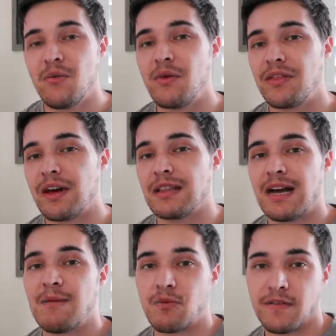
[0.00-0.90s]
with a
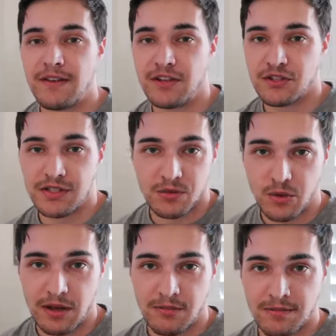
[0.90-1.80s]
lot more features as
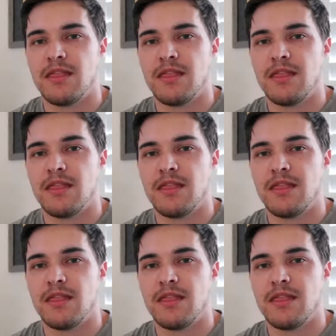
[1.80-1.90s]
well.